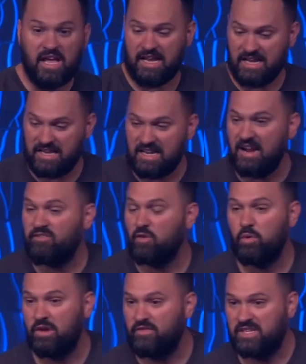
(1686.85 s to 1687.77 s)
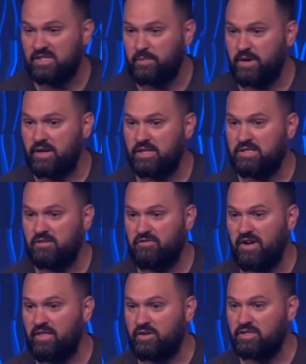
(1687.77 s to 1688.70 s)
He never would have experienced the
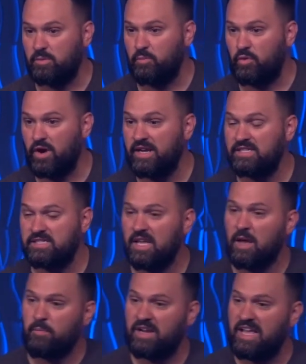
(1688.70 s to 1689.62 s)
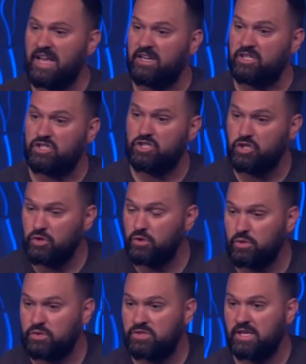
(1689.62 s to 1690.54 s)
father's embrace, but he had to
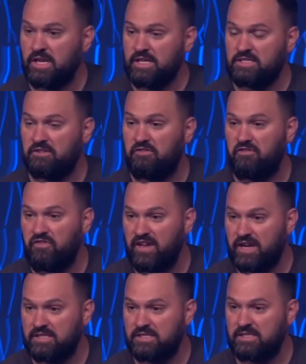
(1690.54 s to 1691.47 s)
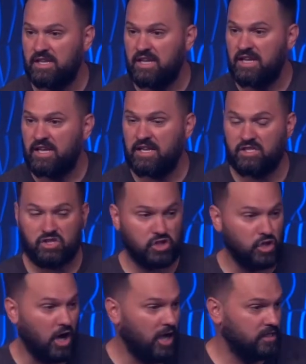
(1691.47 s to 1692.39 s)
choose to fix his
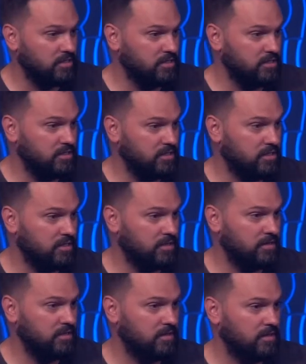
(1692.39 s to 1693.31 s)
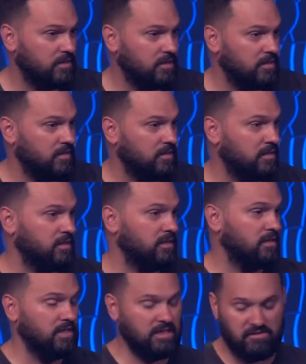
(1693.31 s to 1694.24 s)
thoughts.
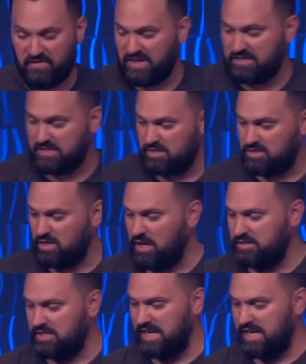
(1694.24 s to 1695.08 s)
He fixed his thoughts.